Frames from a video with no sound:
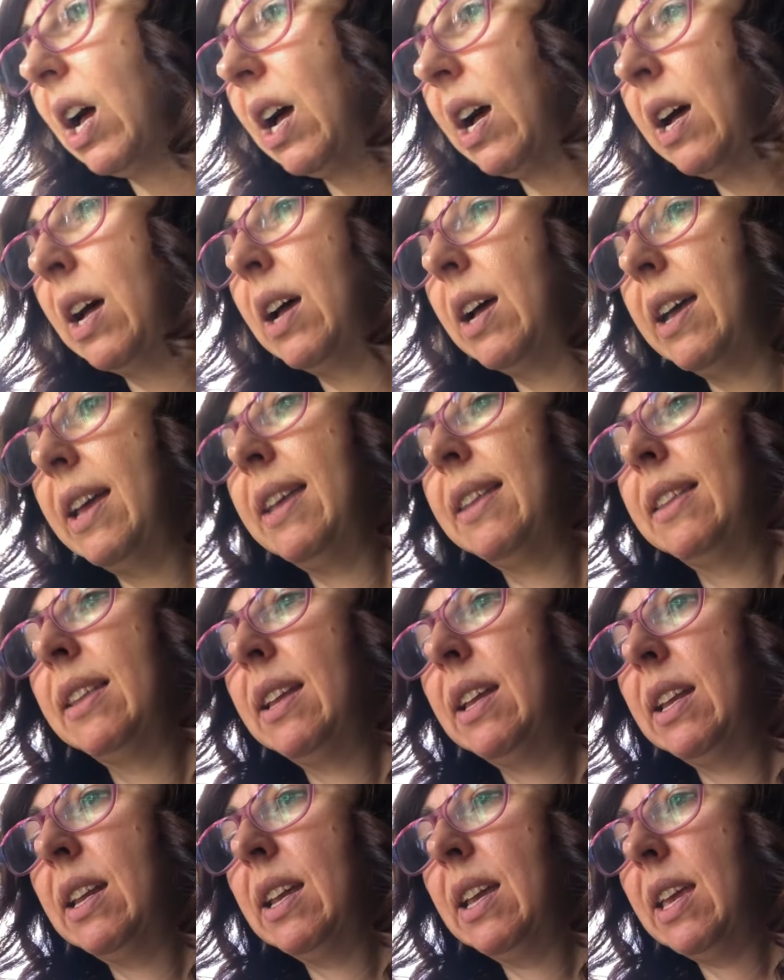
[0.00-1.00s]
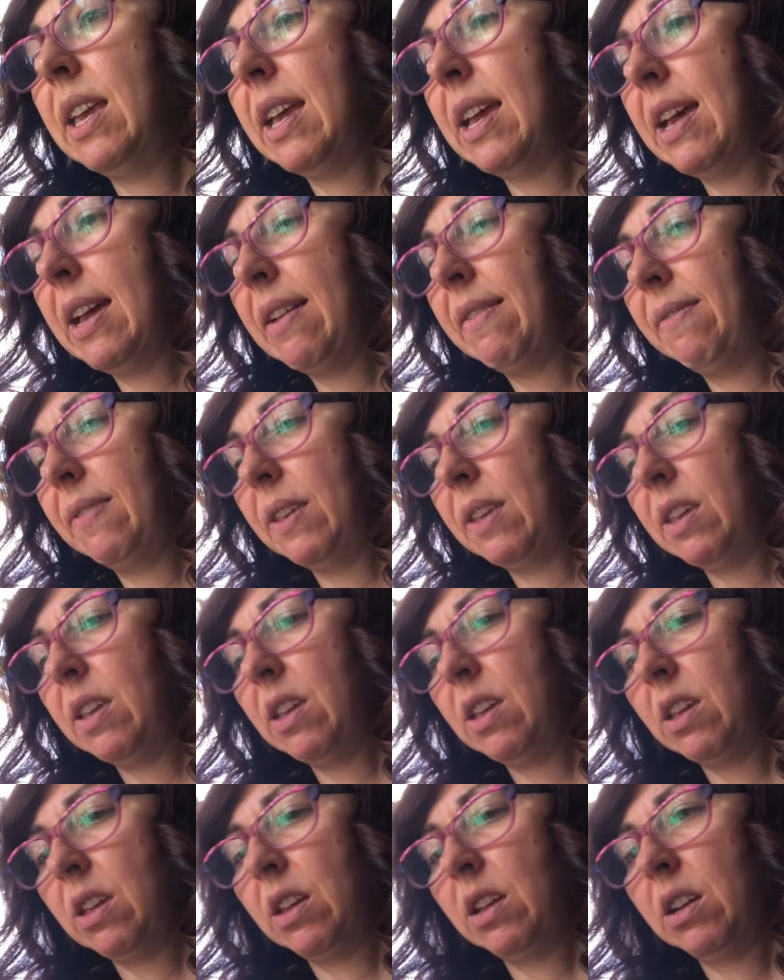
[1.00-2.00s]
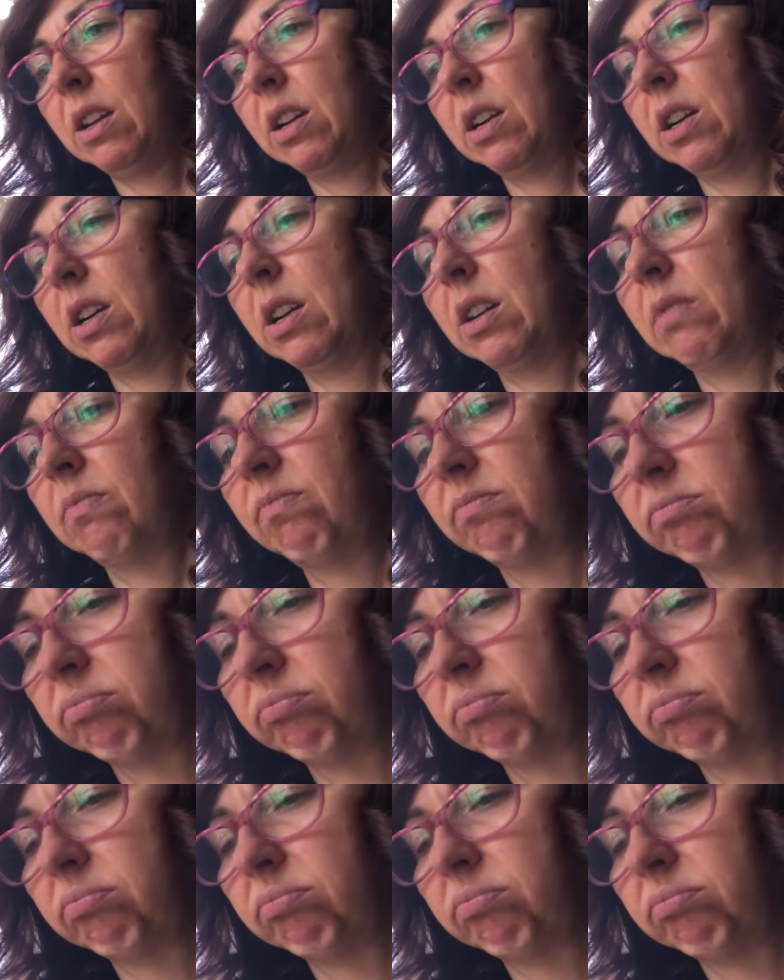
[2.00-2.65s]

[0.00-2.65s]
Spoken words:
And then I have here,